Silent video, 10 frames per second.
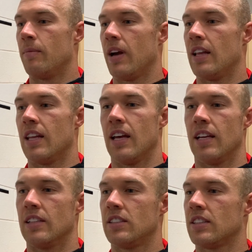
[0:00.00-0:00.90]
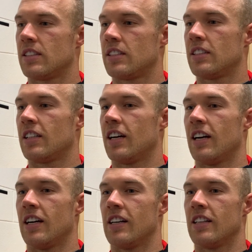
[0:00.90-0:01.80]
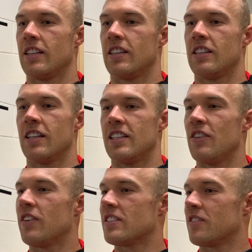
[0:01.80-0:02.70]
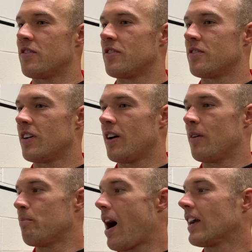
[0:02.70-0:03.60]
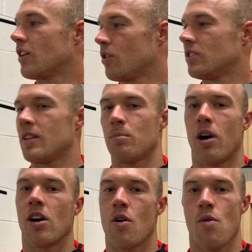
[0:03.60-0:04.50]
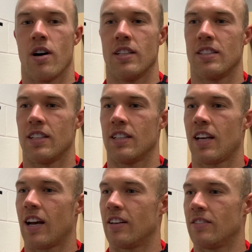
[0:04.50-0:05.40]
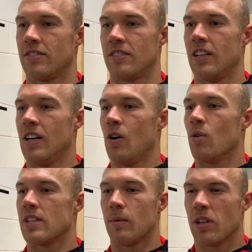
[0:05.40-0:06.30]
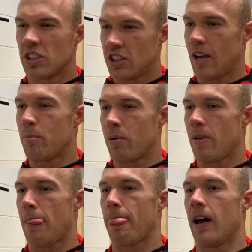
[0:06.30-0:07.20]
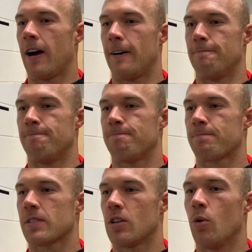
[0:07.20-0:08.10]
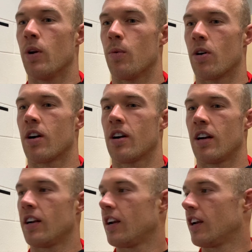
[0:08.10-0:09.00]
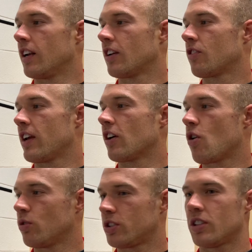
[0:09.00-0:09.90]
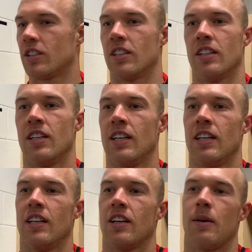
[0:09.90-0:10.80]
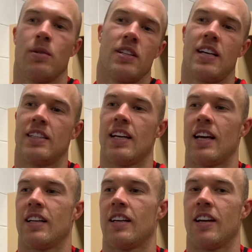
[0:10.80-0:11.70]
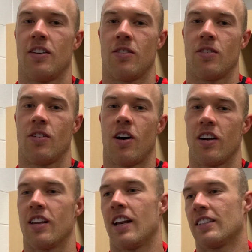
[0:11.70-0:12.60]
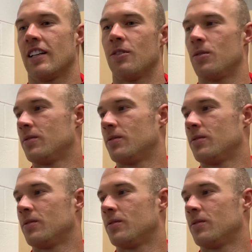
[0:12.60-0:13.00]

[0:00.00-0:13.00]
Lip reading: and then just the defensive mind coach that Bronco was, that kind of was able to shape who we were and create a culture and able to take that onto the next level.